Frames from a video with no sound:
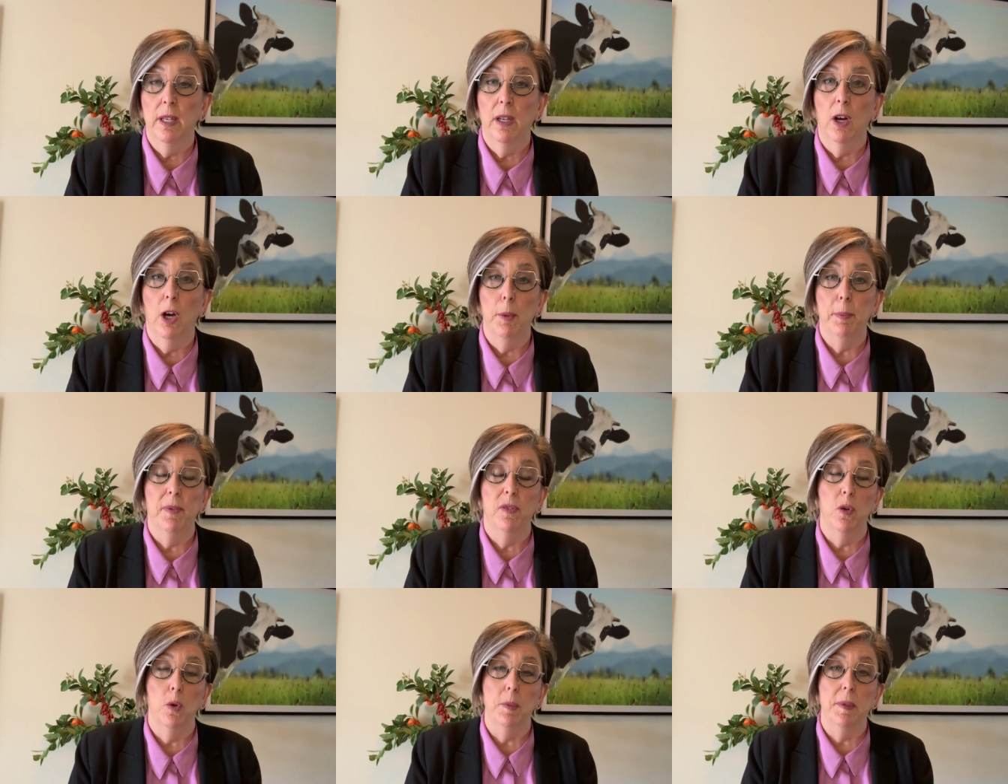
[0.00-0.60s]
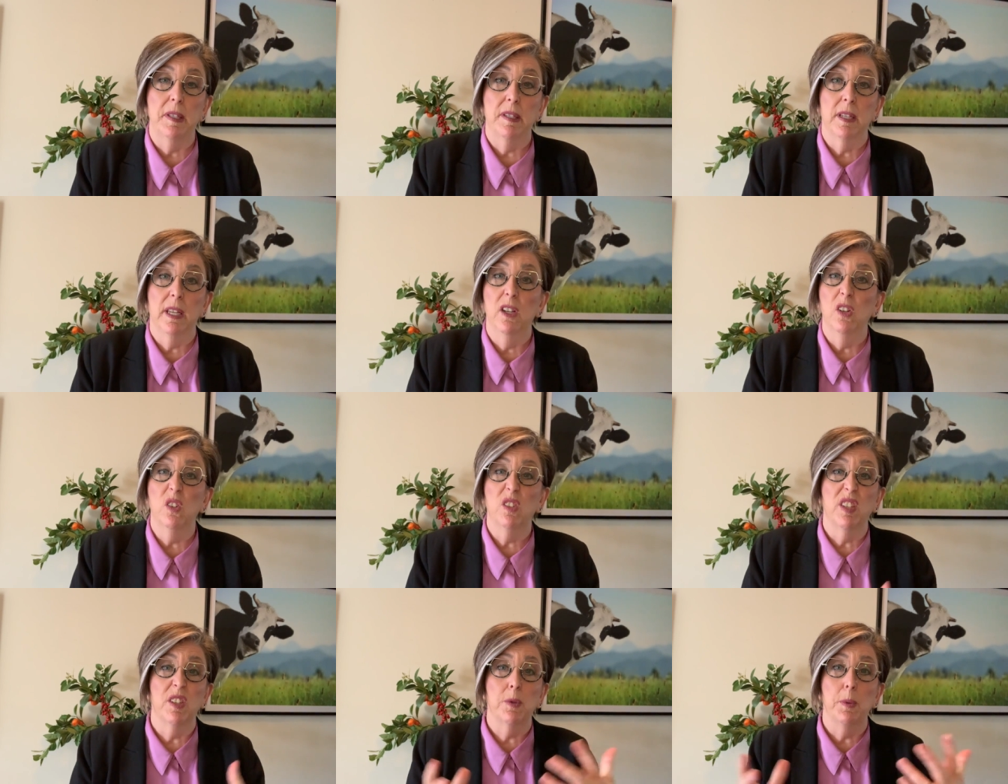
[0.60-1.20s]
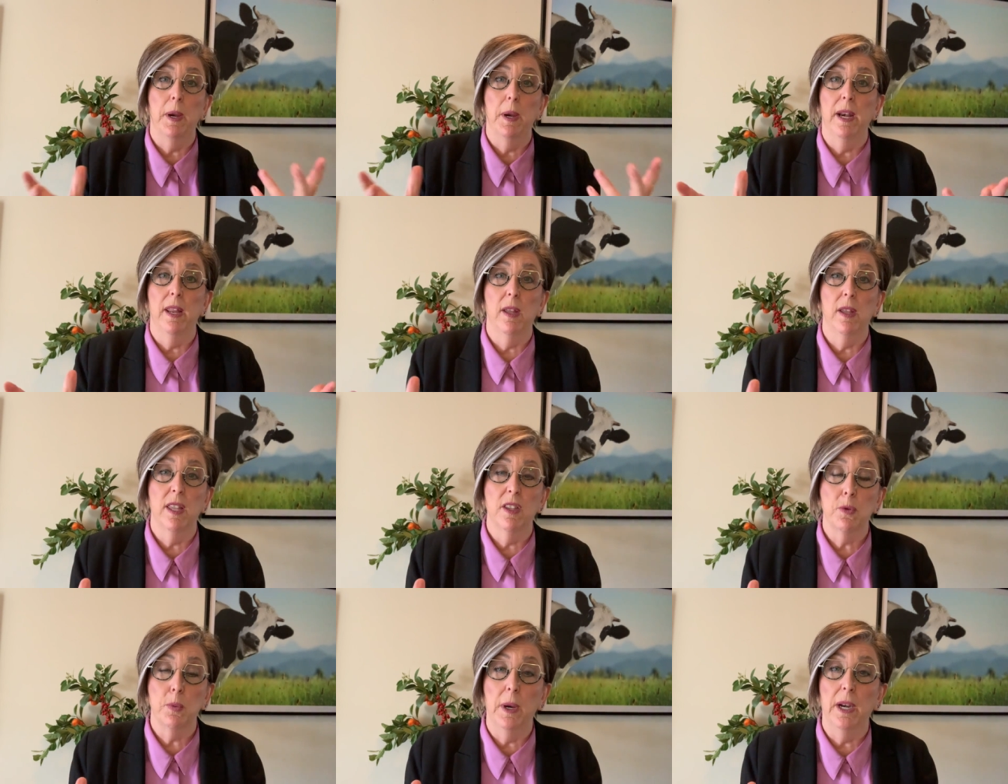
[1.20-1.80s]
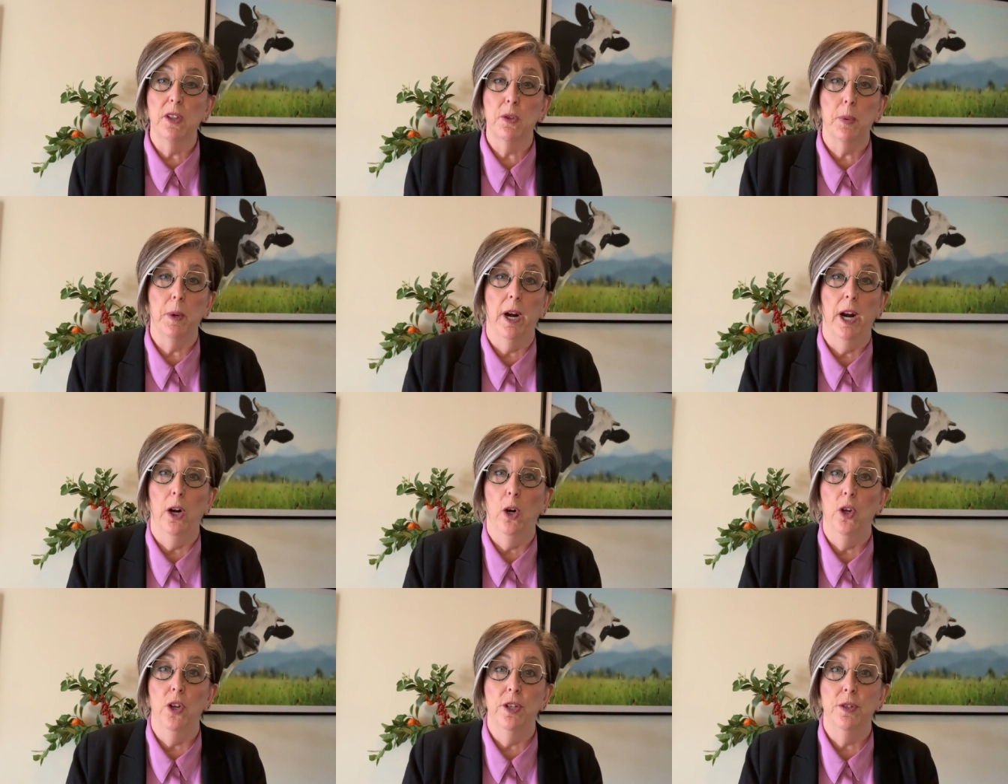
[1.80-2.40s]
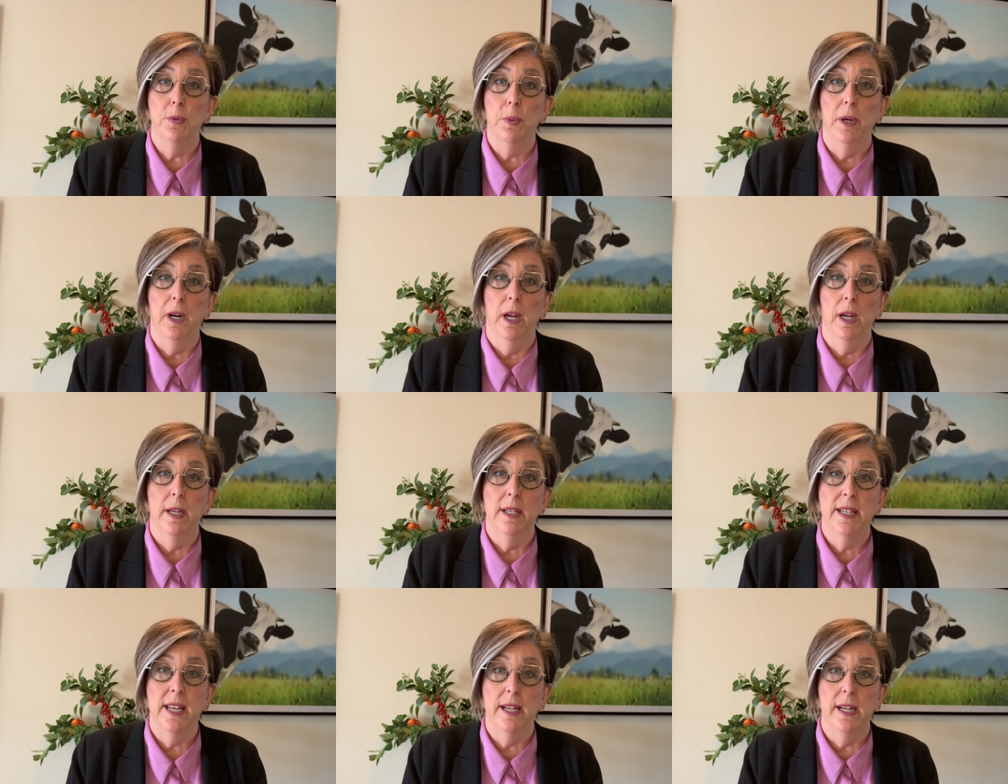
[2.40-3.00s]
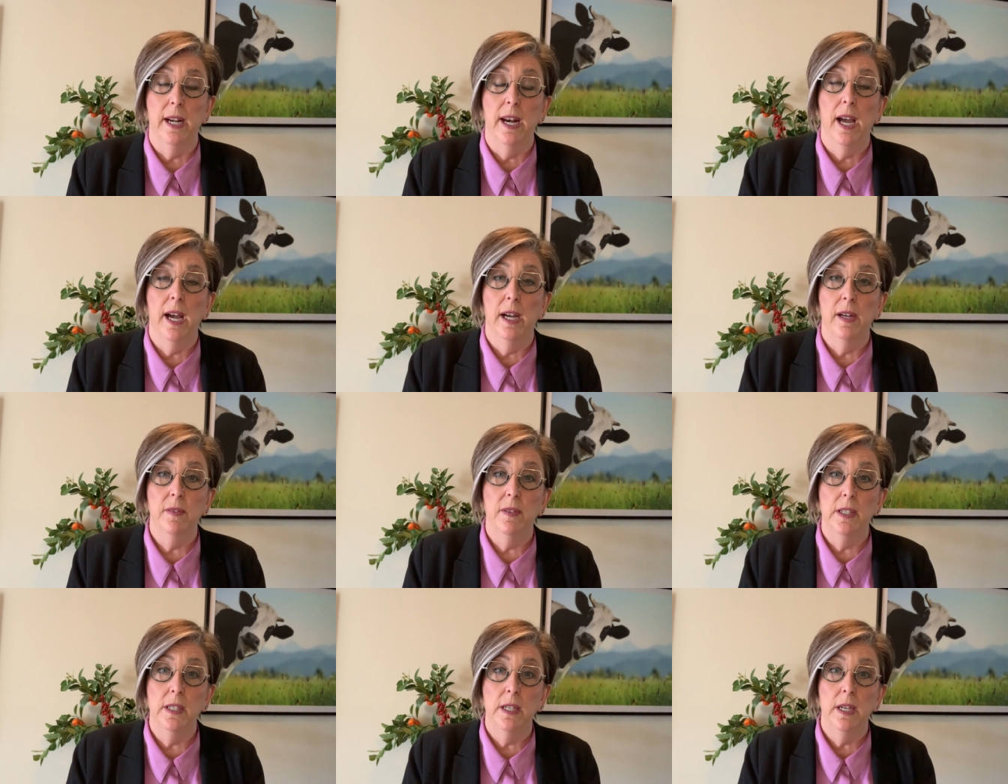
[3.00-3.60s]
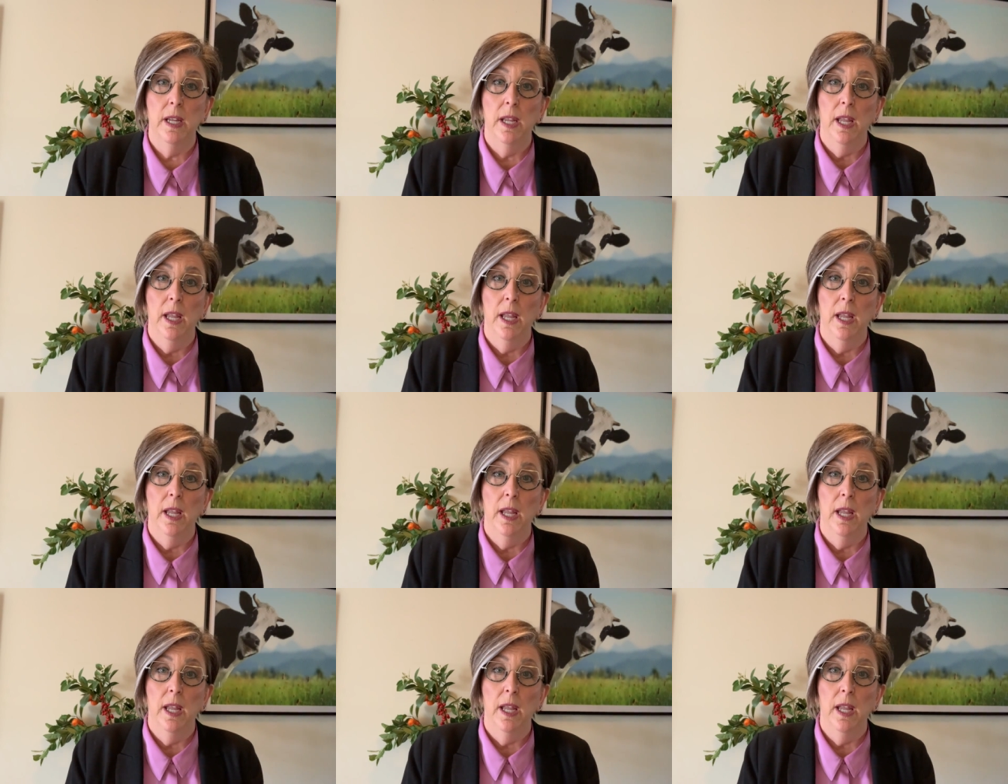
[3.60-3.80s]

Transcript: high performance skills, as well as what I learned when I attended Harvard,